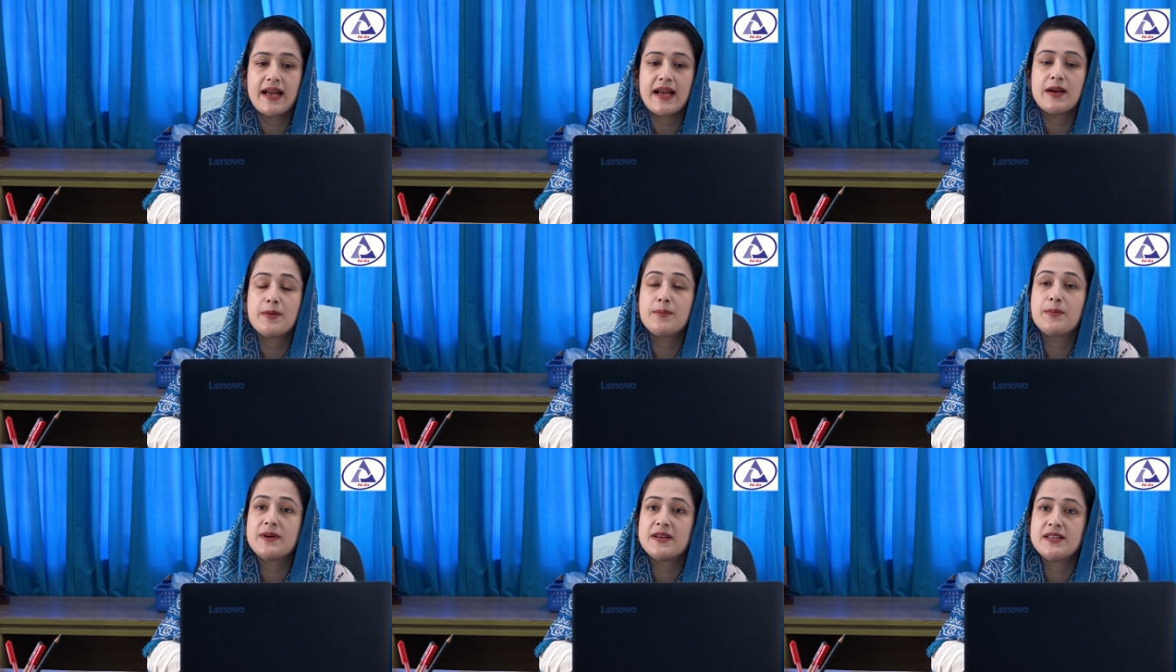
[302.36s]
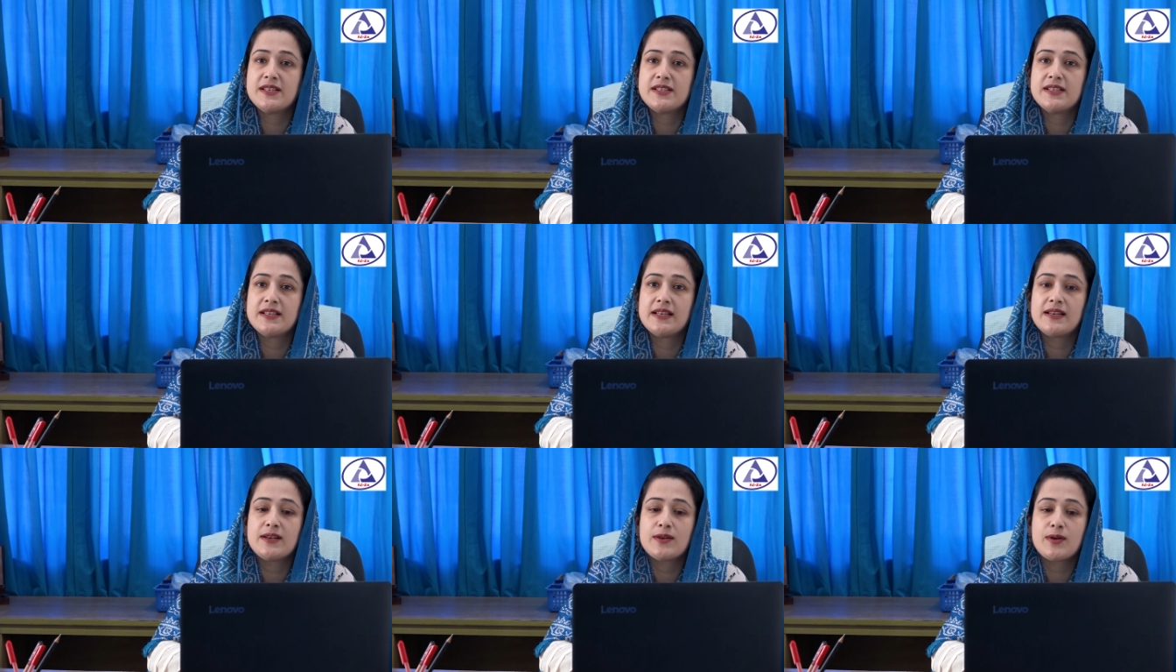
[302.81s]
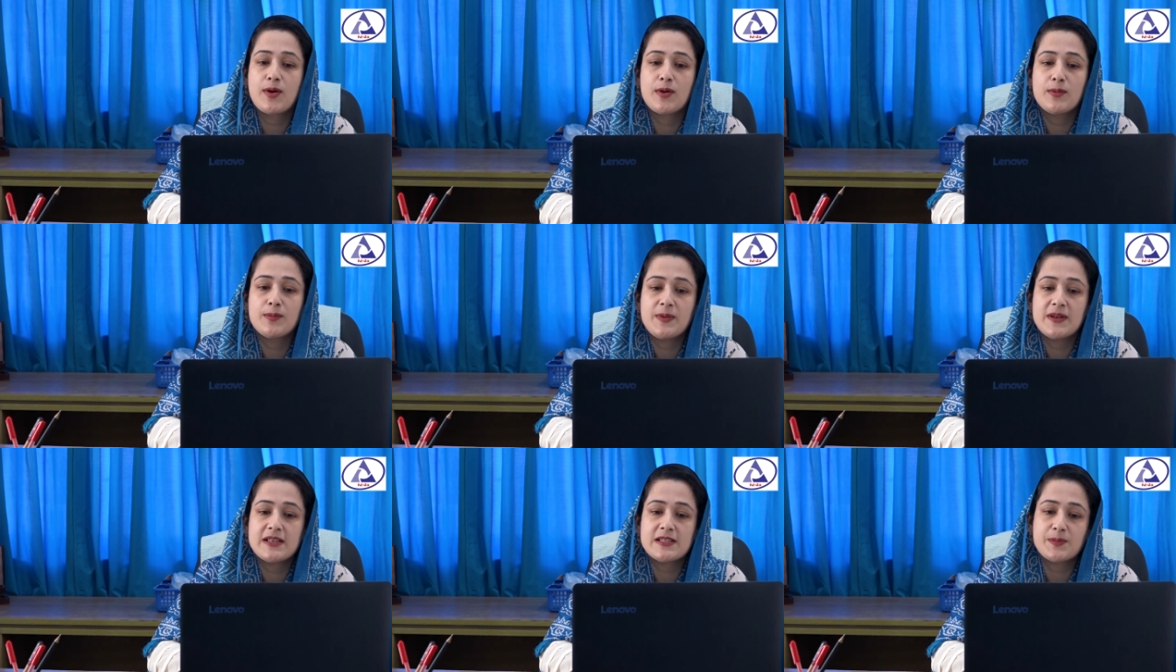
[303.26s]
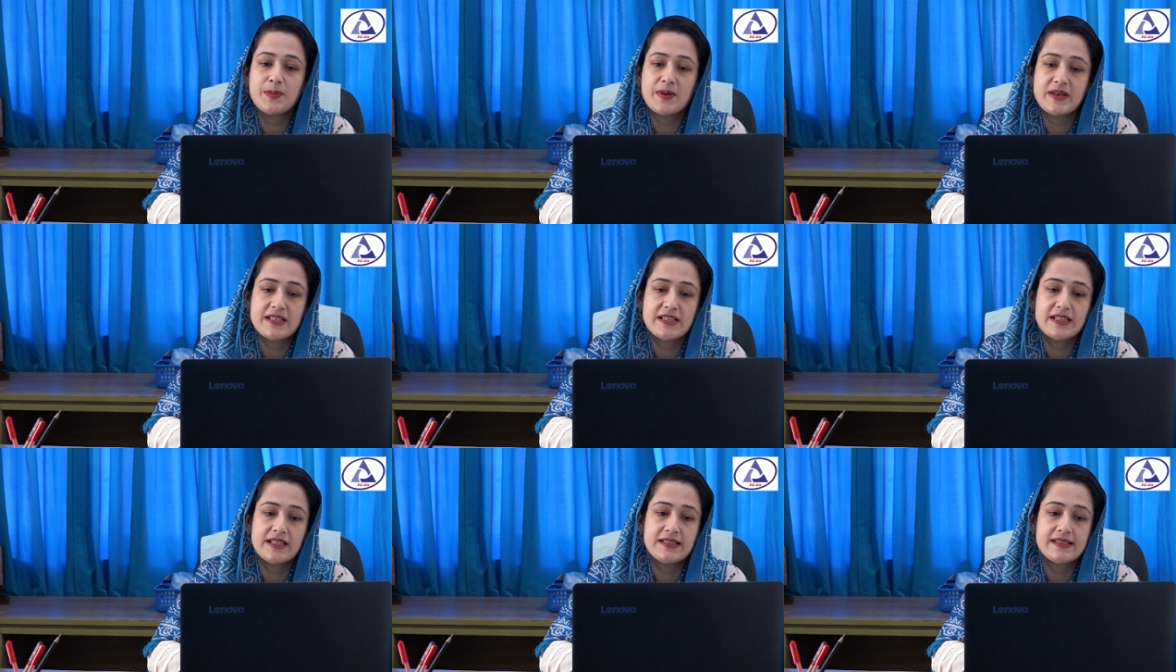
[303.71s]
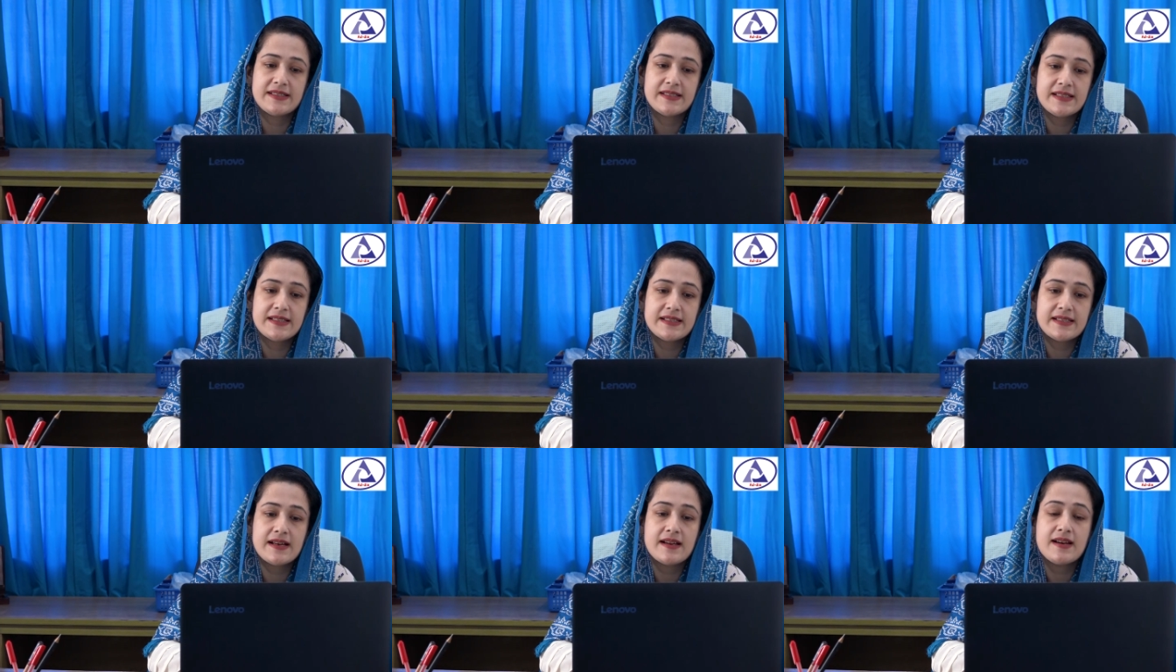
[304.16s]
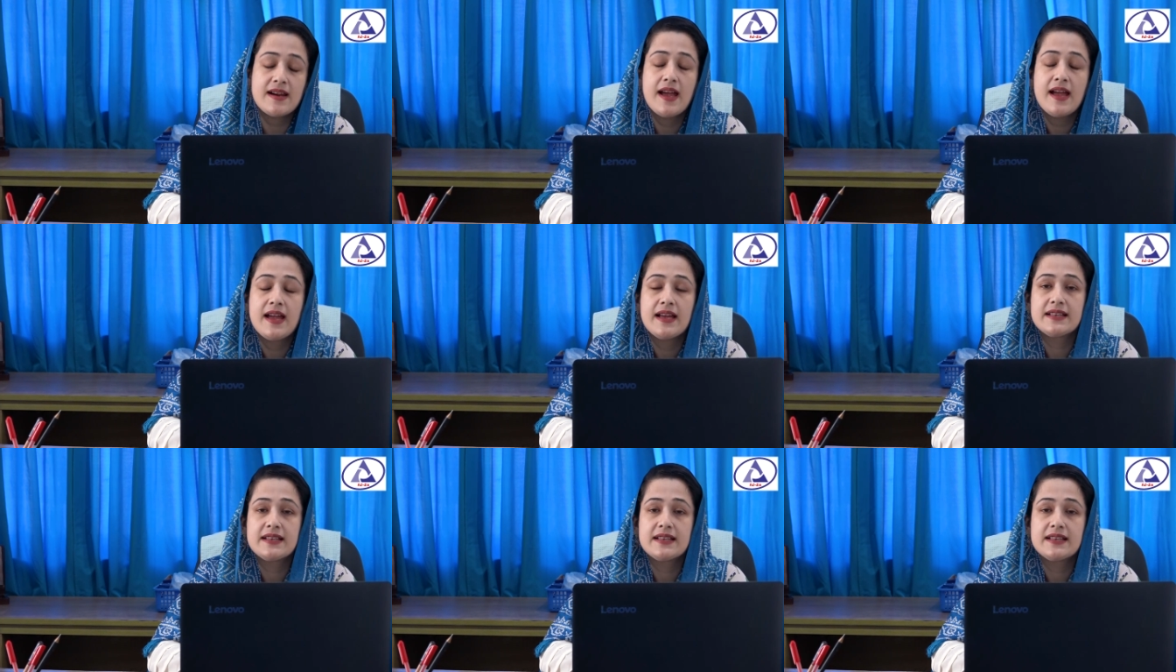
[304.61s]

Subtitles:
and partial, complex partial seizure,